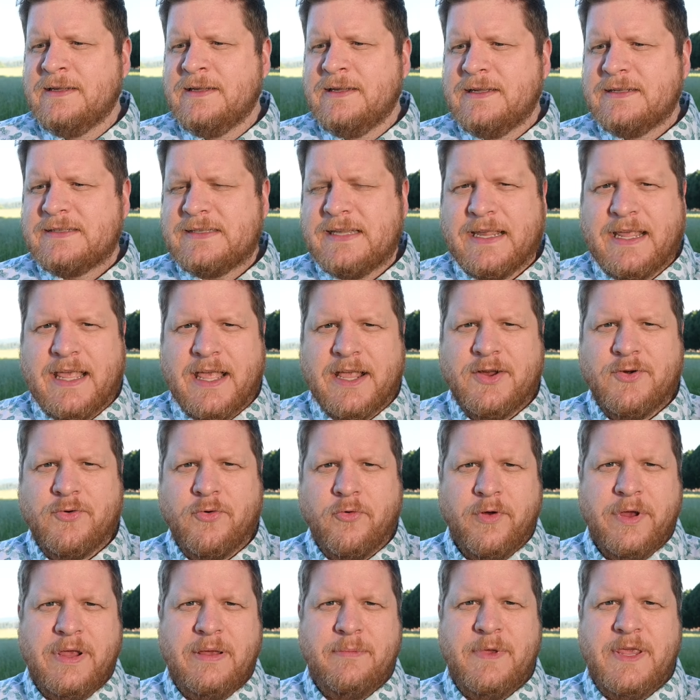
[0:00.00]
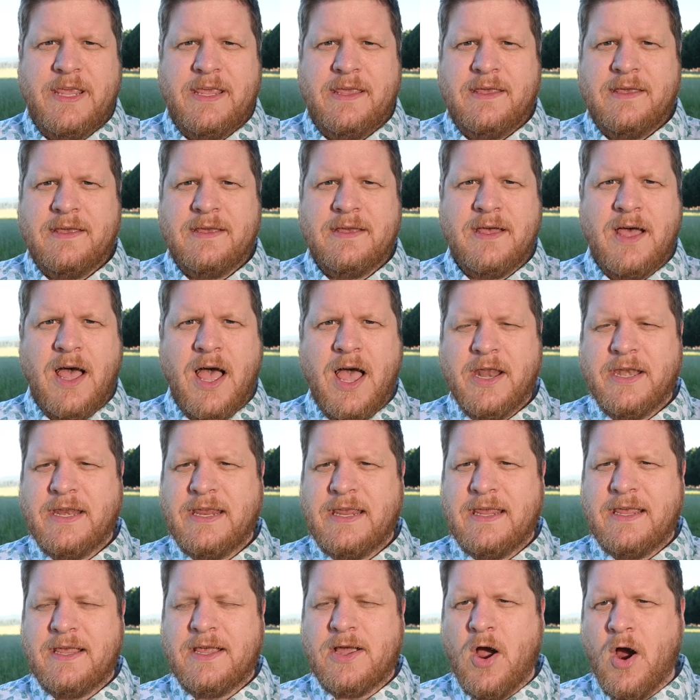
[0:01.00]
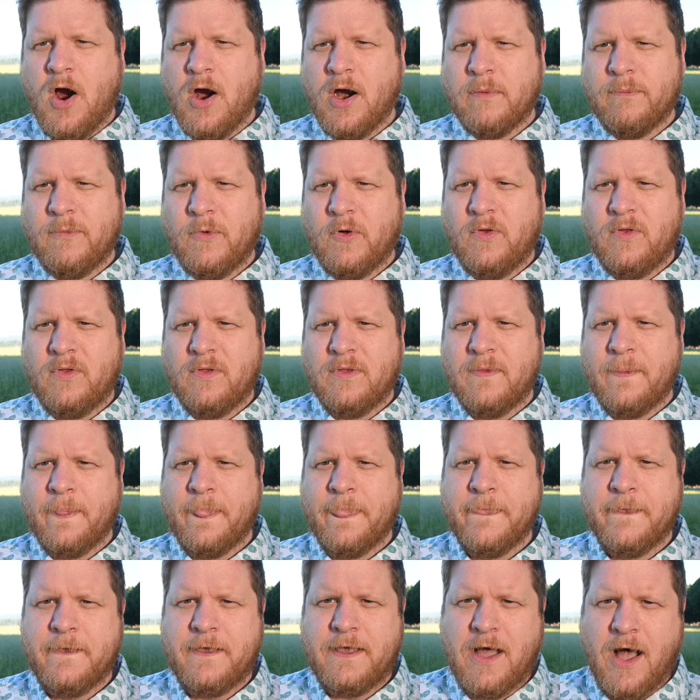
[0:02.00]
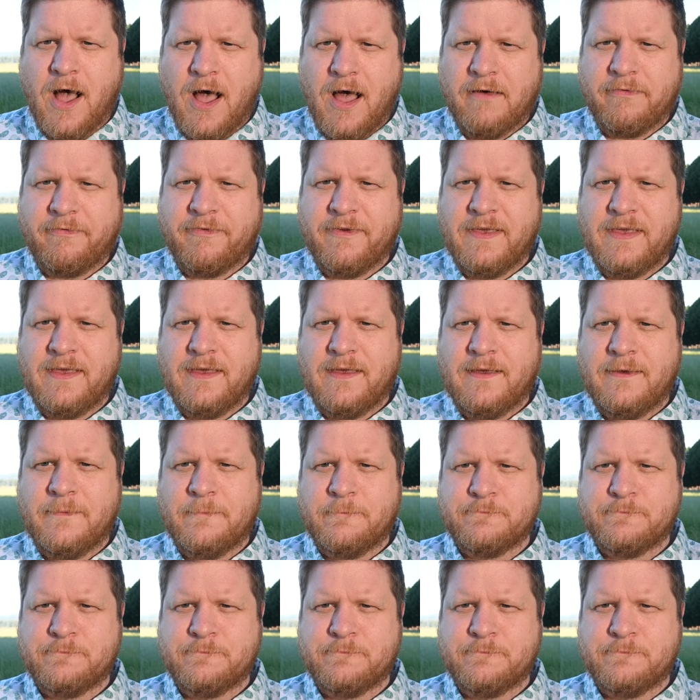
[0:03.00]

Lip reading: it's like a creamy honey caramel coffee